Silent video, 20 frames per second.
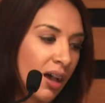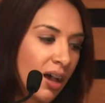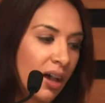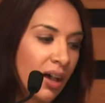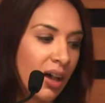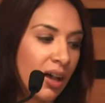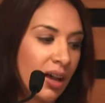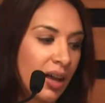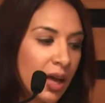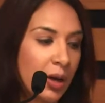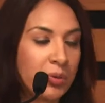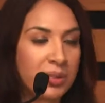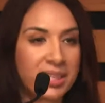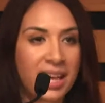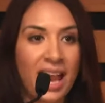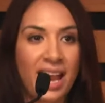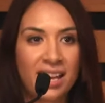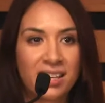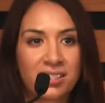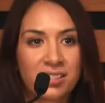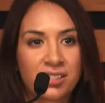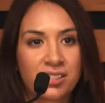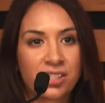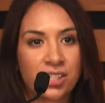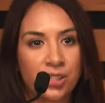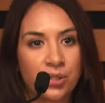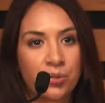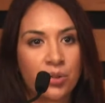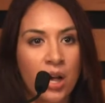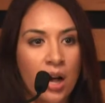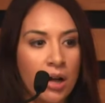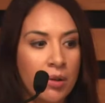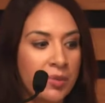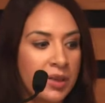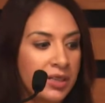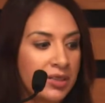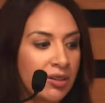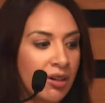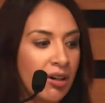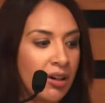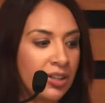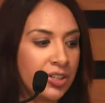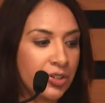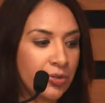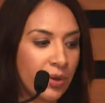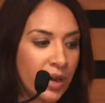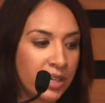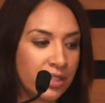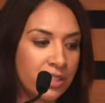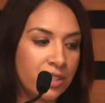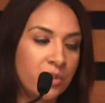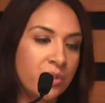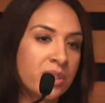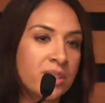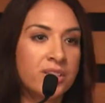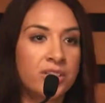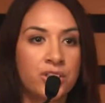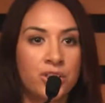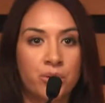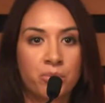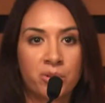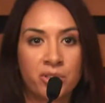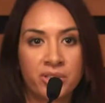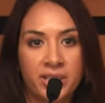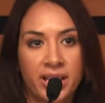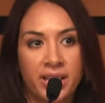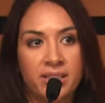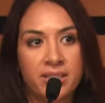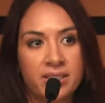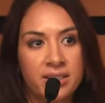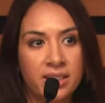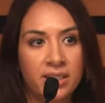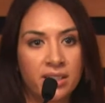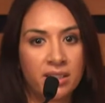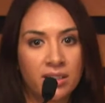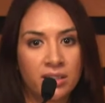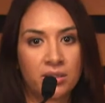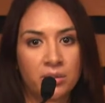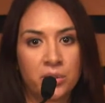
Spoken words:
I was asked to comment on direct-to-consumer testing.